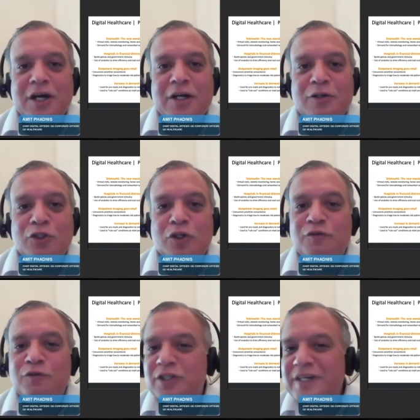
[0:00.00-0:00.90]
uh, to sort
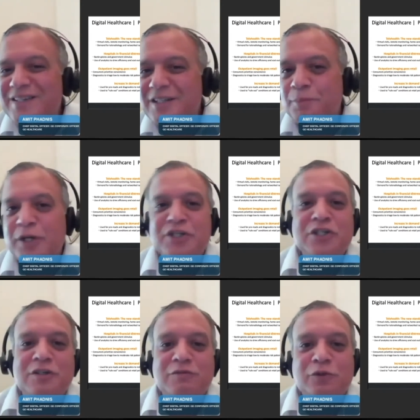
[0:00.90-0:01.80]
of treat the
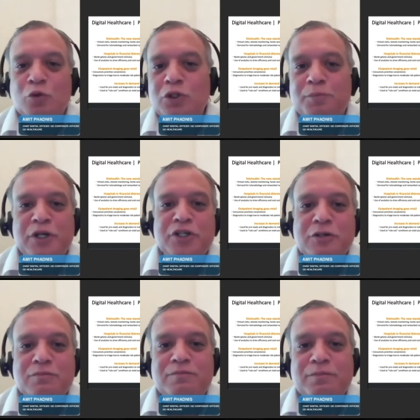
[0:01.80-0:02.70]
patient through the
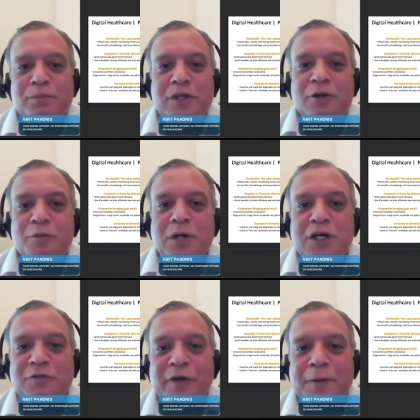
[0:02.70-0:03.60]
patient, you know,
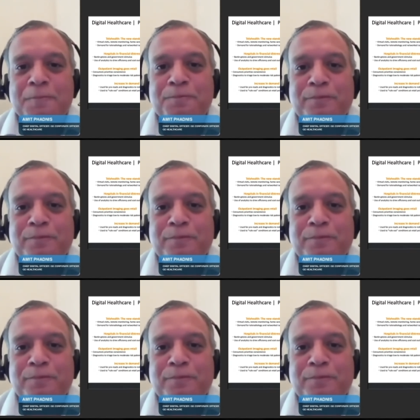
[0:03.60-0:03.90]
pathway.